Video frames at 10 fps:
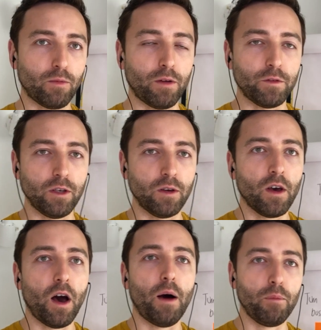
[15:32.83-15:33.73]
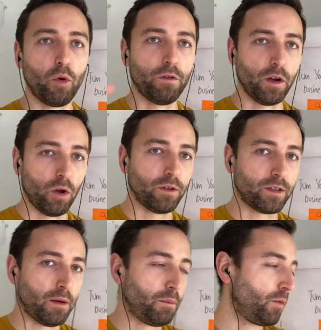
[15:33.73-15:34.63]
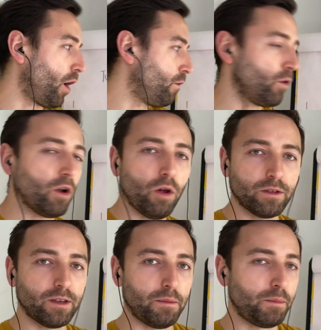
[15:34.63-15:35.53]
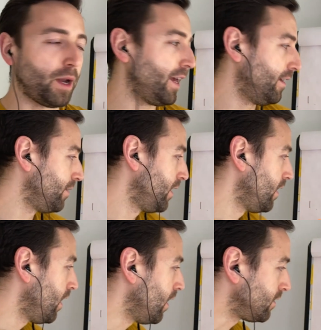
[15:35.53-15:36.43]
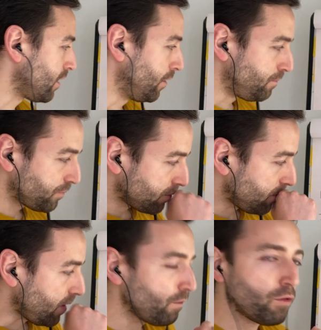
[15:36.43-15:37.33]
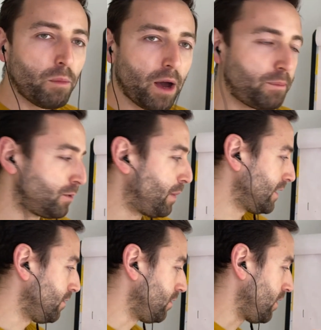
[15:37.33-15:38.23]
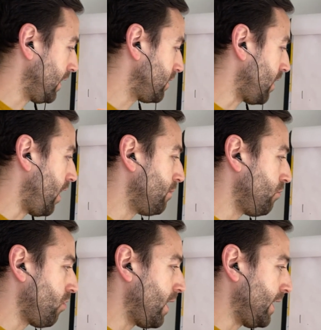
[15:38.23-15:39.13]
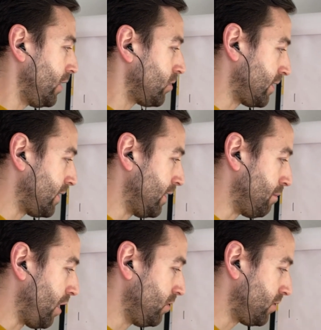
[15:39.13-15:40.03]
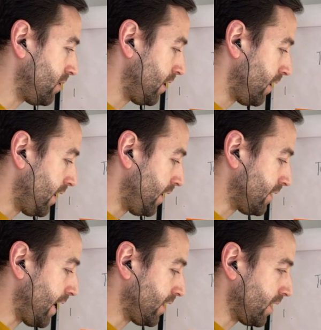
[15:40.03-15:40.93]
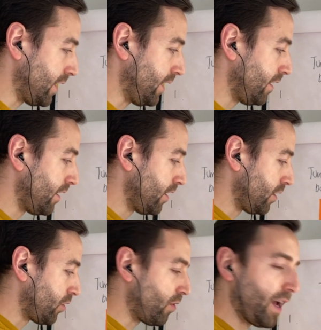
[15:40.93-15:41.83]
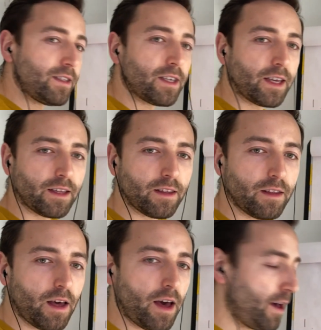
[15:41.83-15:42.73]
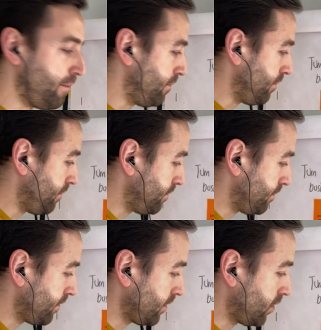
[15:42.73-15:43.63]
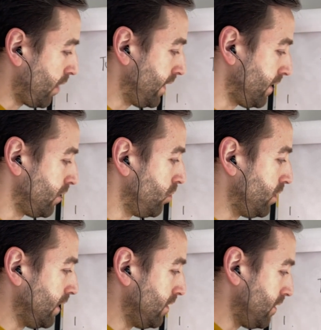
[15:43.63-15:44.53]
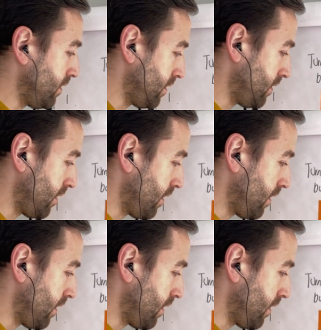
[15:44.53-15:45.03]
revenue. I'm more of a going for a long-term play. And so from my perspective, the things that I'm really interested in most is actually creating an audience